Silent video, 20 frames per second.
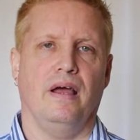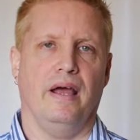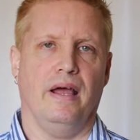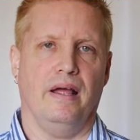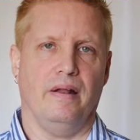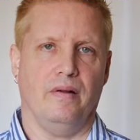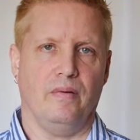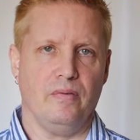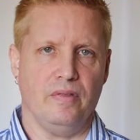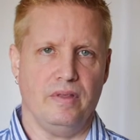
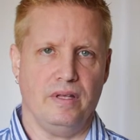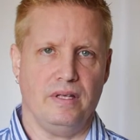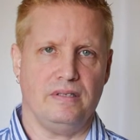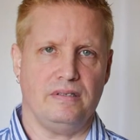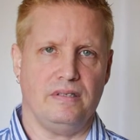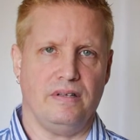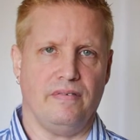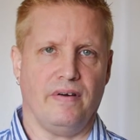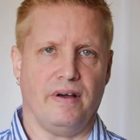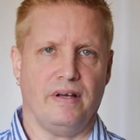and on
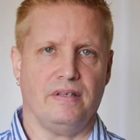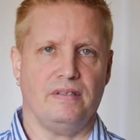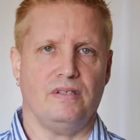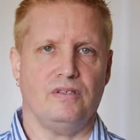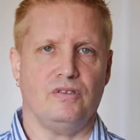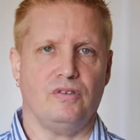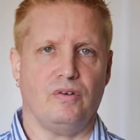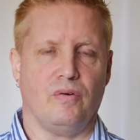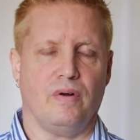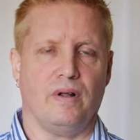these
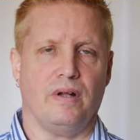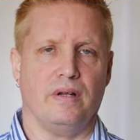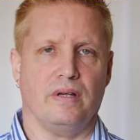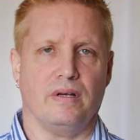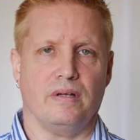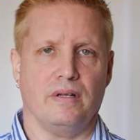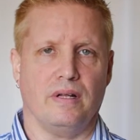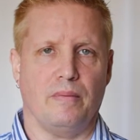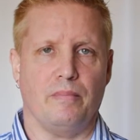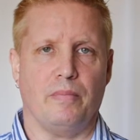devices are
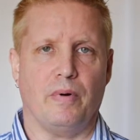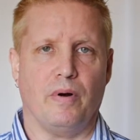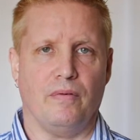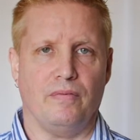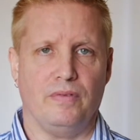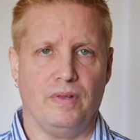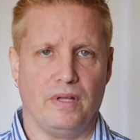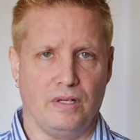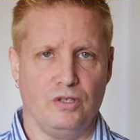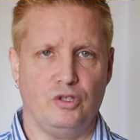running a number
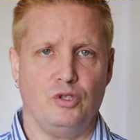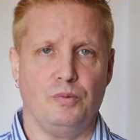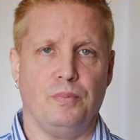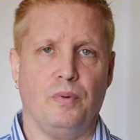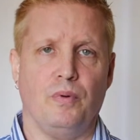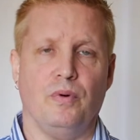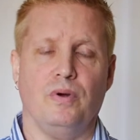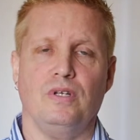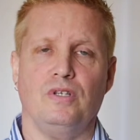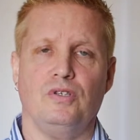of touch
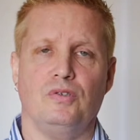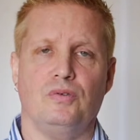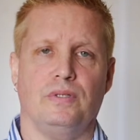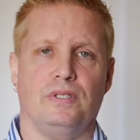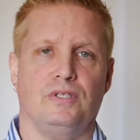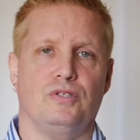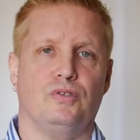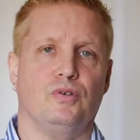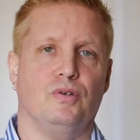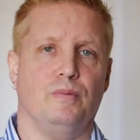points,
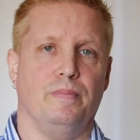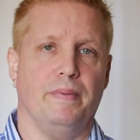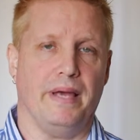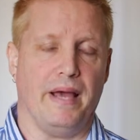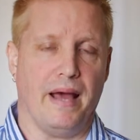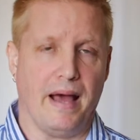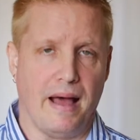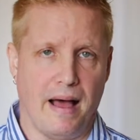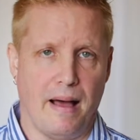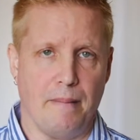which could
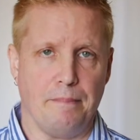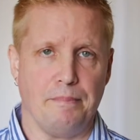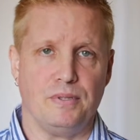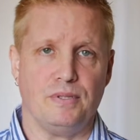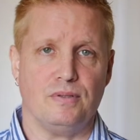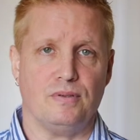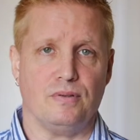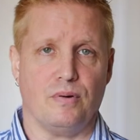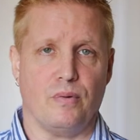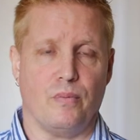be
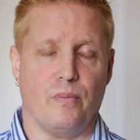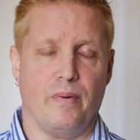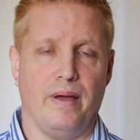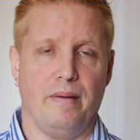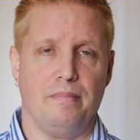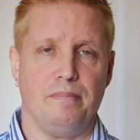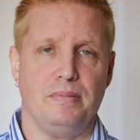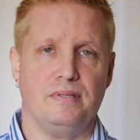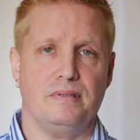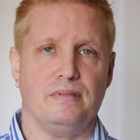apps or
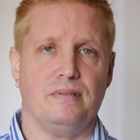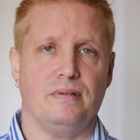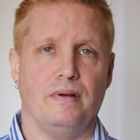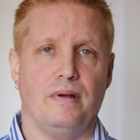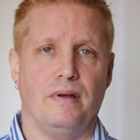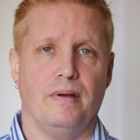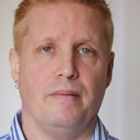webs.